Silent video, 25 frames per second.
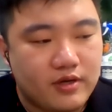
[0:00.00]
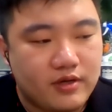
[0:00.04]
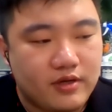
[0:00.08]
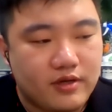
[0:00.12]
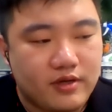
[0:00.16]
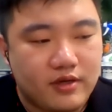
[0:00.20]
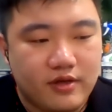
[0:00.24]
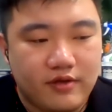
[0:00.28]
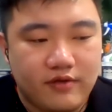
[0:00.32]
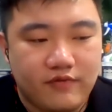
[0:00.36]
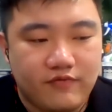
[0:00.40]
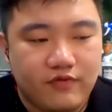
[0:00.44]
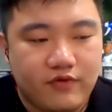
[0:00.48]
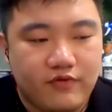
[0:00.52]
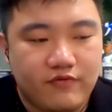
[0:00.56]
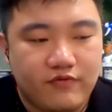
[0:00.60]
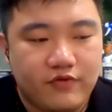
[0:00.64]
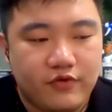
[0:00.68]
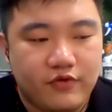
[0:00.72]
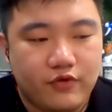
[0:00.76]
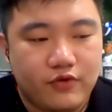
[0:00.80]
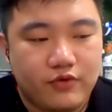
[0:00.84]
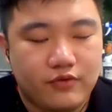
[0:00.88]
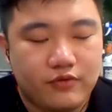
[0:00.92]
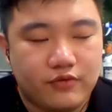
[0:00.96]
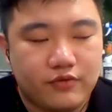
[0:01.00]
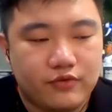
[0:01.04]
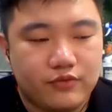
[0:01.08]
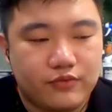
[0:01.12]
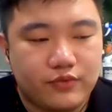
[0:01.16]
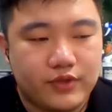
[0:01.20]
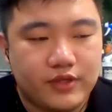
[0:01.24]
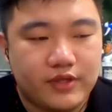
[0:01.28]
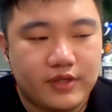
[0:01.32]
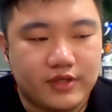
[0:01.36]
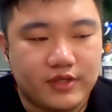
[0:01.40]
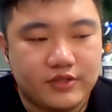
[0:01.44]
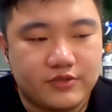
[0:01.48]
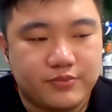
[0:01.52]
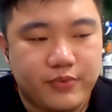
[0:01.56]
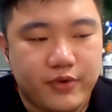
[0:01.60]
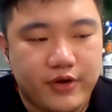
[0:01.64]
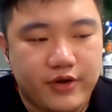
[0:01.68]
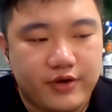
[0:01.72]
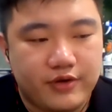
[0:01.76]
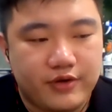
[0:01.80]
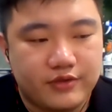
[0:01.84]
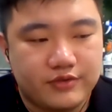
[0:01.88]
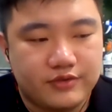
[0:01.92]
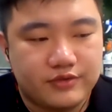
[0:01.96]
if you don't really
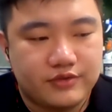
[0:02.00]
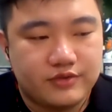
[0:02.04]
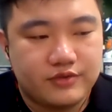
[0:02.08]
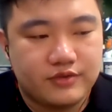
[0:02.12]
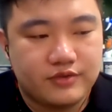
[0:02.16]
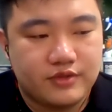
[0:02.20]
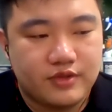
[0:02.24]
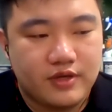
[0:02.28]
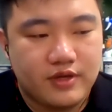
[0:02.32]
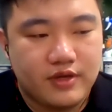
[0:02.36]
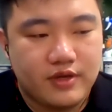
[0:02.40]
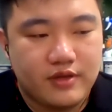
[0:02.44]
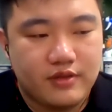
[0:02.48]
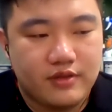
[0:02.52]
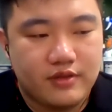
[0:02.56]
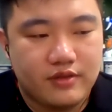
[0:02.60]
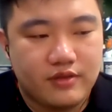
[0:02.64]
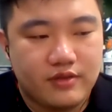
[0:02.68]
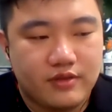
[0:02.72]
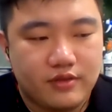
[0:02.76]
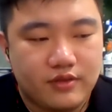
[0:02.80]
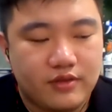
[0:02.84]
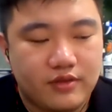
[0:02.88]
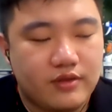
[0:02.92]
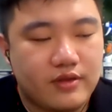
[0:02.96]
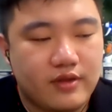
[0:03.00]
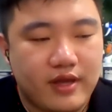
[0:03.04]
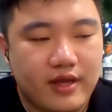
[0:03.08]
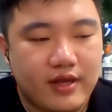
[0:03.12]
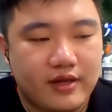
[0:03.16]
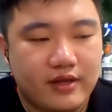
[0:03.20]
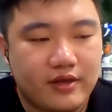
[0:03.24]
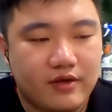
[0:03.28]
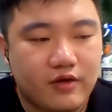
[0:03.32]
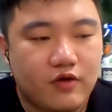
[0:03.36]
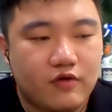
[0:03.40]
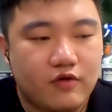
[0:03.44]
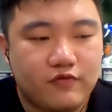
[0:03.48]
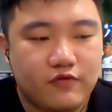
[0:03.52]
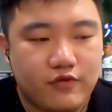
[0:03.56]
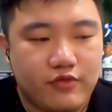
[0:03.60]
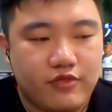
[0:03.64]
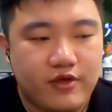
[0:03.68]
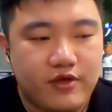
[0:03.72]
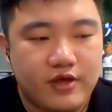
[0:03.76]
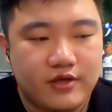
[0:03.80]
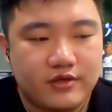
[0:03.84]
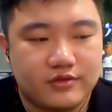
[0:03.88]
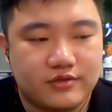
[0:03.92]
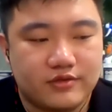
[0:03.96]
experience any awful
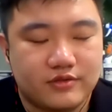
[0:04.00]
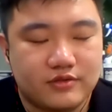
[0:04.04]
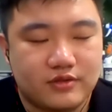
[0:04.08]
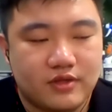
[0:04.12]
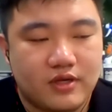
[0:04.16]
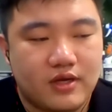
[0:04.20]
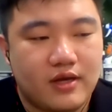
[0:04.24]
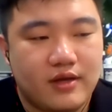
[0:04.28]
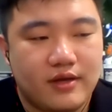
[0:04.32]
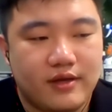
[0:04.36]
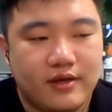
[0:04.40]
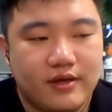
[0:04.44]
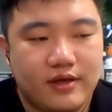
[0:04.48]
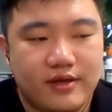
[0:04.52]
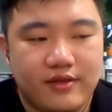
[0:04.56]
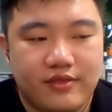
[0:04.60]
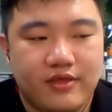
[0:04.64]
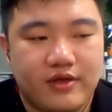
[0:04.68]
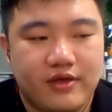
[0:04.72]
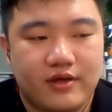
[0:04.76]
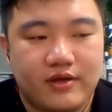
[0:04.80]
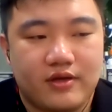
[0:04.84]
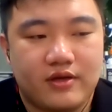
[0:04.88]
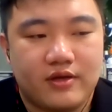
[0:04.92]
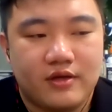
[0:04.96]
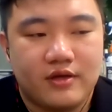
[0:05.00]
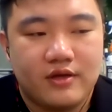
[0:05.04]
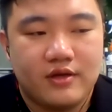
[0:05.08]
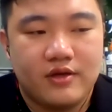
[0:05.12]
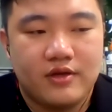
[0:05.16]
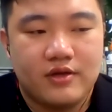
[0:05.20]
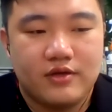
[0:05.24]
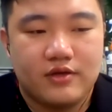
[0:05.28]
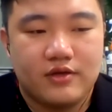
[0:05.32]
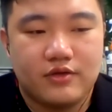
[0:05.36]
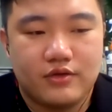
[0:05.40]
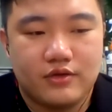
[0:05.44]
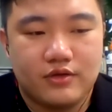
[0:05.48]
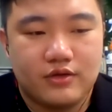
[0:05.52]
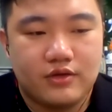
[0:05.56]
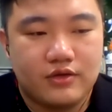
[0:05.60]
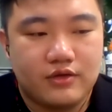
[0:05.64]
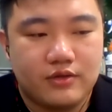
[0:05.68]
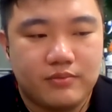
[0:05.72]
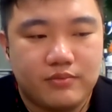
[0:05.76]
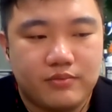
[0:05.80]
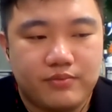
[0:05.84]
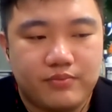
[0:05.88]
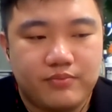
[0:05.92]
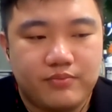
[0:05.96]
things, I think
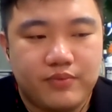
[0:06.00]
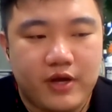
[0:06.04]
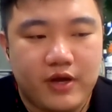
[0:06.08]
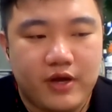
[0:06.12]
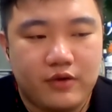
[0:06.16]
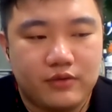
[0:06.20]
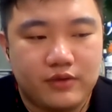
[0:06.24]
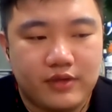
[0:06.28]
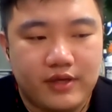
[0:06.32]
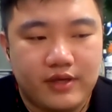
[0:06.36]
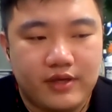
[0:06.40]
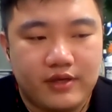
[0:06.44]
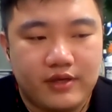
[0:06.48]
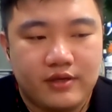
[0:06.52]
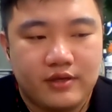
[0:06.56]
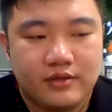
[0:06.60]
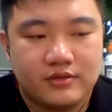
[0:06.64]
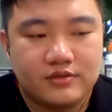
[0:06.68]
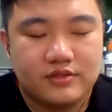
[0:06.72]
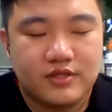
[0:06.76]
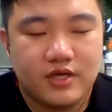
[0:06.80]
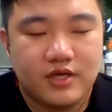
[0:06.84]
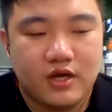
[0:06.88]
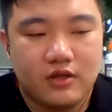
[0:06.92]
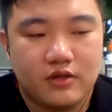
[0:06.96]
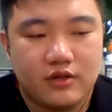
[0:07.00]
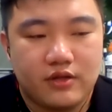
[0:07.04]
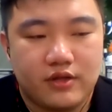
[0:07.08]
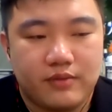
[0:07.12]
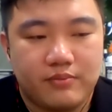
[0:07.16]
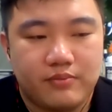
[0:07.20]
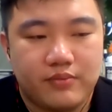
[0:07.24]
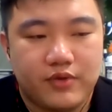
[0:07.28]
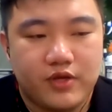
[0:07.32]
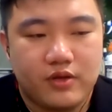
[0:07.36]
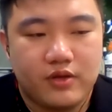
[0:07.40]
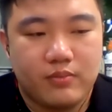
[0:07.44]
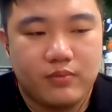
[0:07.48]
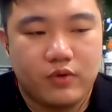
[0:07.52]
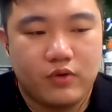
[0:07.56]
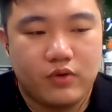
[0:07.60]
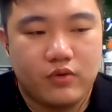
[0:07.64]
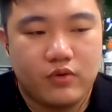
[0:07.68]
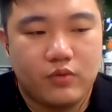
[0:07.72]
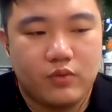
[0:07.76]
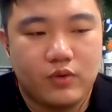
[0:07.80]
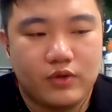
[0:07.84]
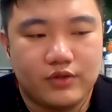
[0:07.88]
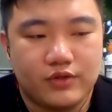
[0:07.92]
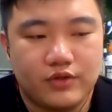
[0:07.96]
by only telling people
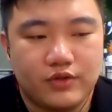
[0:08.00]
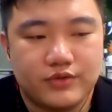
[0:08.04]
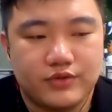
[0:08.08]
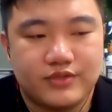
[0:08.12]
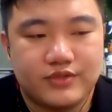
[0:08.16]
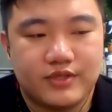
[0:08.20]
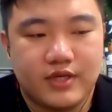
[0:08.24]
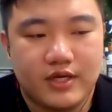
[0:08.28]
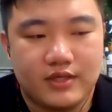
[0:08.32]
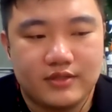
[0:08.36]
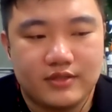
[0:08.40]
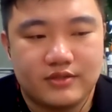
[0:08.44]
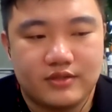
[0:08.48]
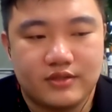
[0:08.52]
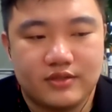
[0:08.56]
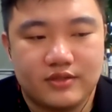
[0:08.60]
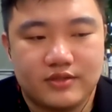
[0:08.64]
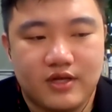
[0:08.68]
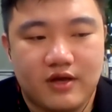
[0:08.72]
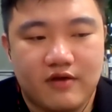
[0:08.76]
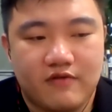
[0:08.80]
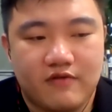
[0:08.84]
what news says, it's not